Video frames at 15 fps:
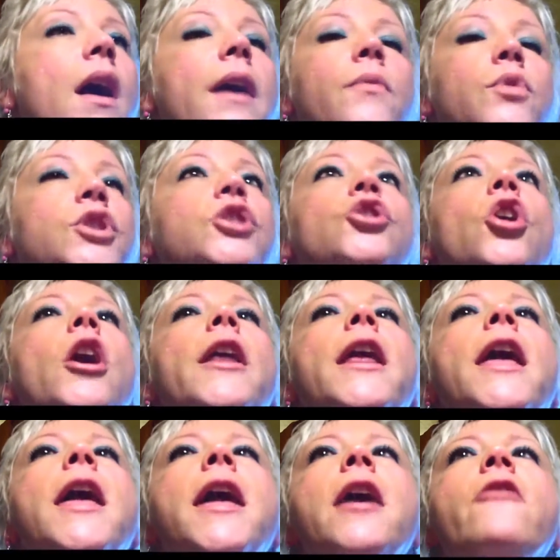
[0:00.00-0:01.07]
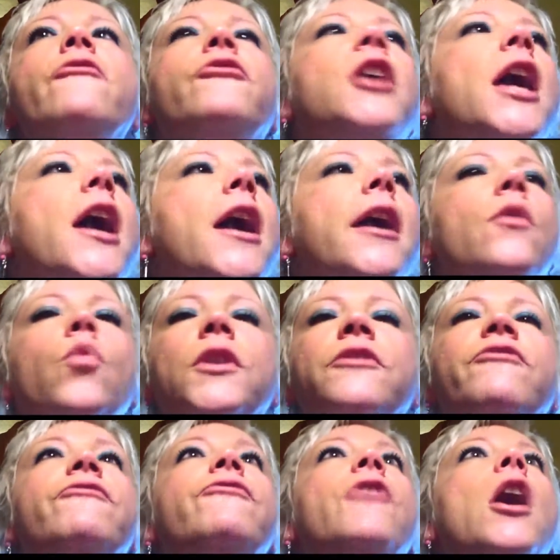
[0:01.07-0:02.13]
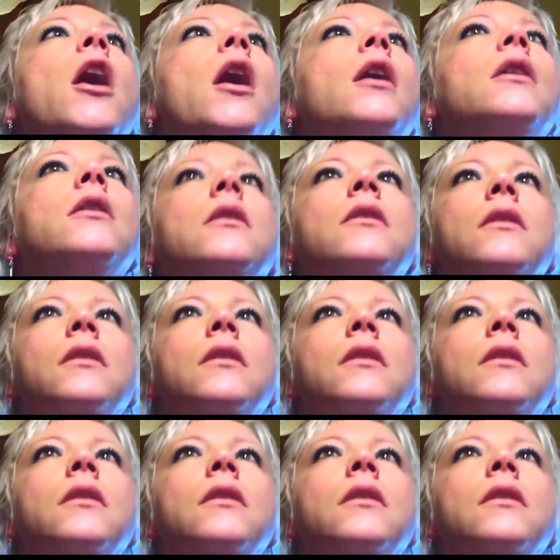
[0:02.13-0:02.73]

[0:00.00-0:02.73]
I was not AFK. What the fuck?